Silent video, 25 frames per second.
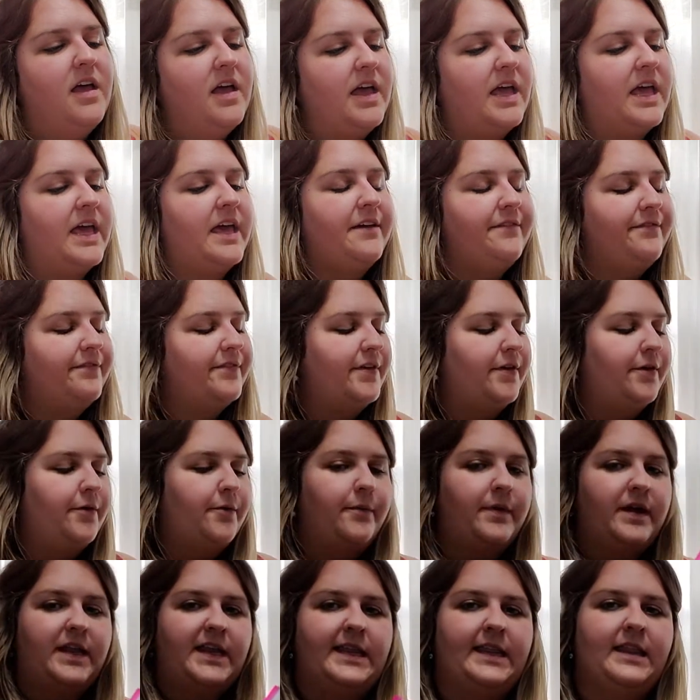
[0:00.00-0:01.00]
If you
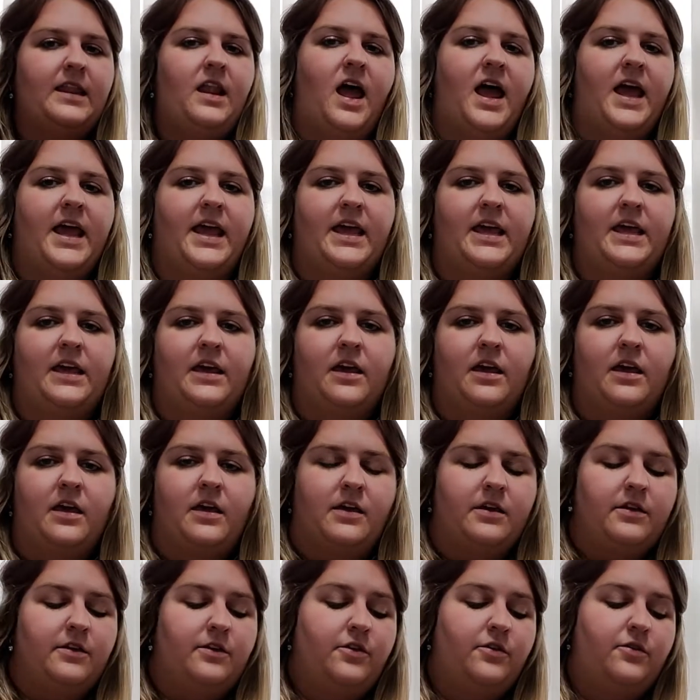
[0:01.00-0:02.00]
would like,
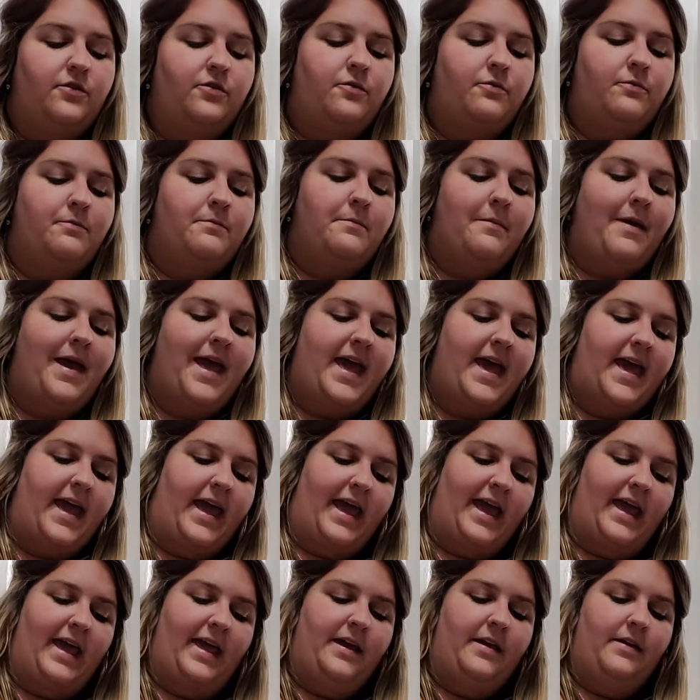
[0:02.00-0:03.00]
you
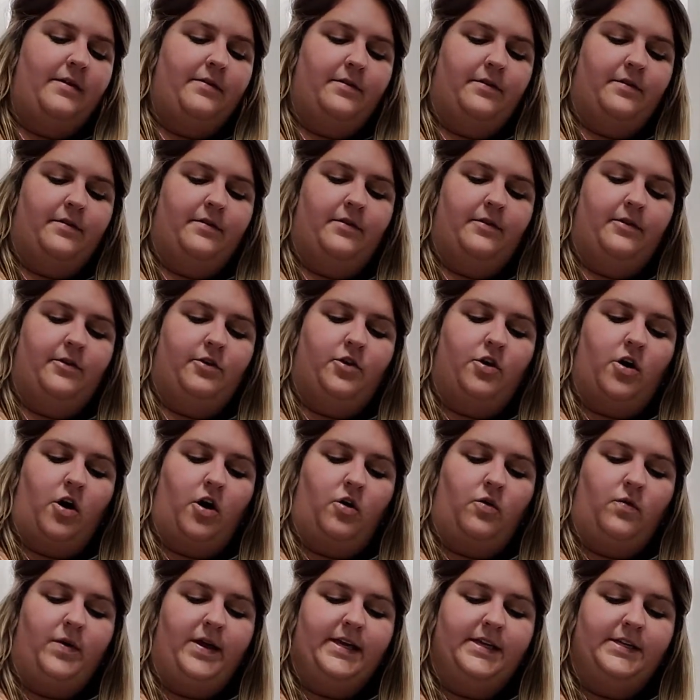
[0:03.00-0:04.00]
may
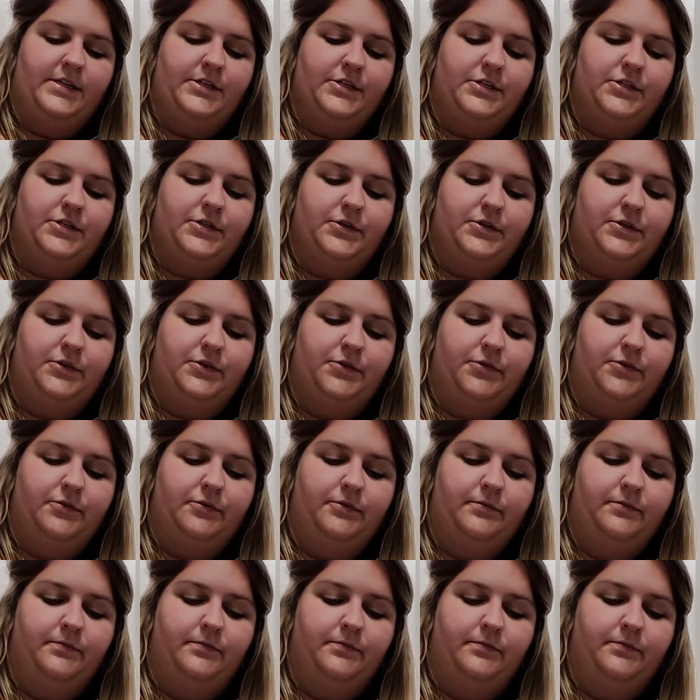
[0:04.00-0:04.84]
go into